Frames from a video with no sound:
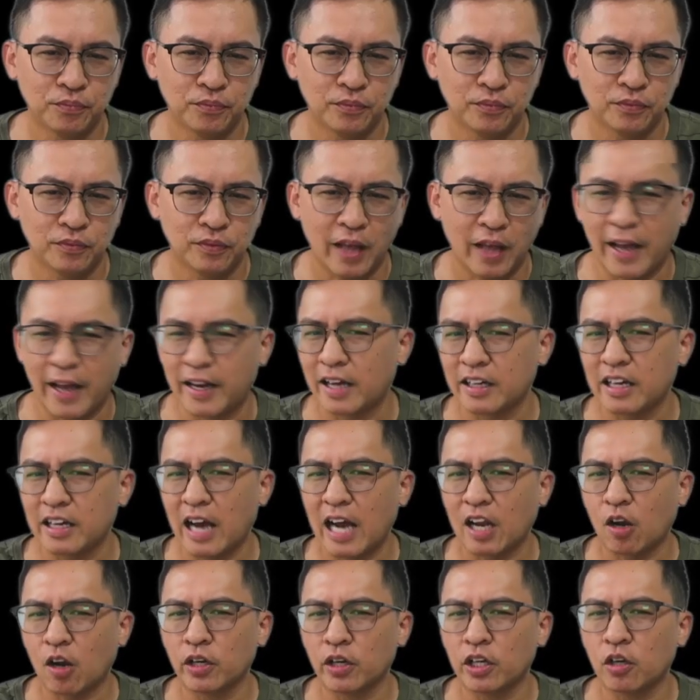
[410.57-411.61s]
Another
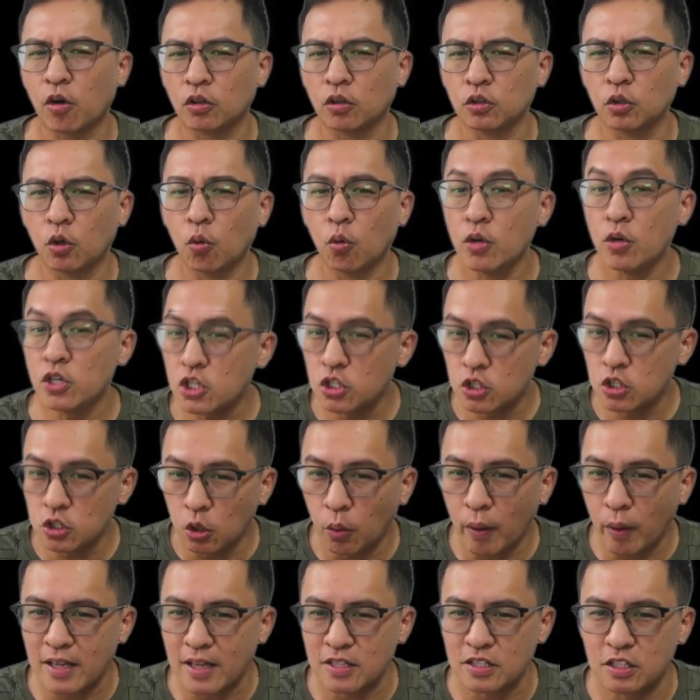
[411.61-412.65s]
iconic condo, which is known
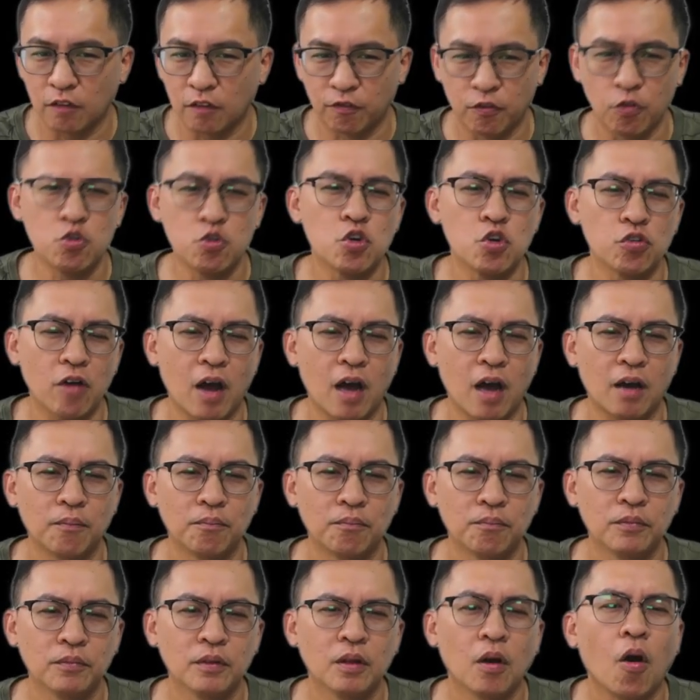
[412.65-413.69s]
as the Futura
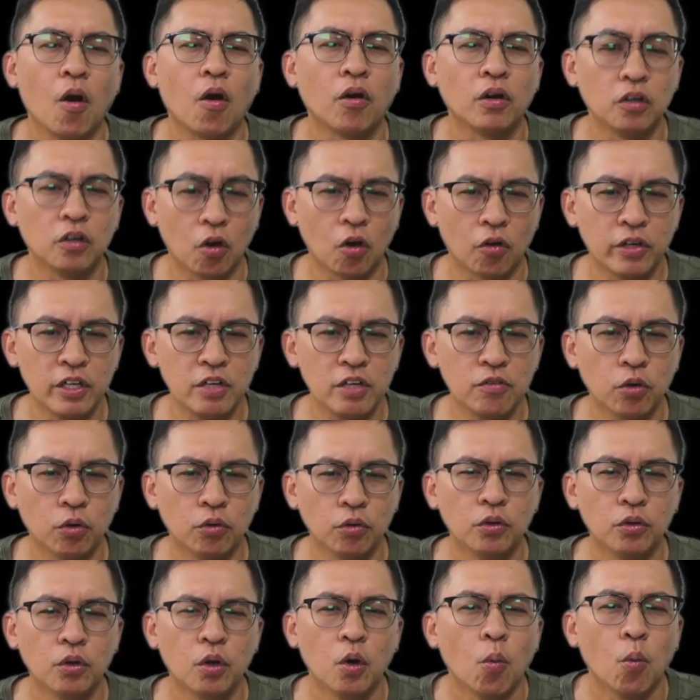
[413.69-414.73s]
on Lornie Road,
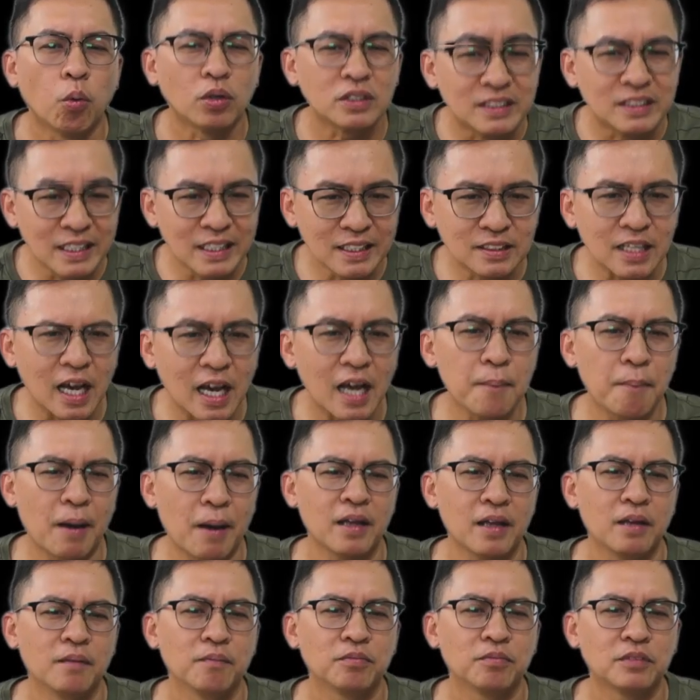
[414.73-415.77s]
was designed by
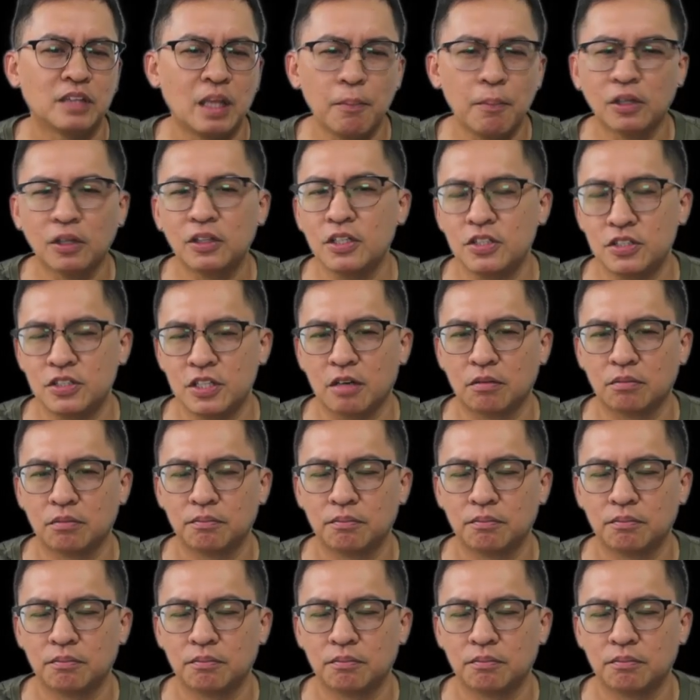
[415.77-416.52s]
Timothy Siao.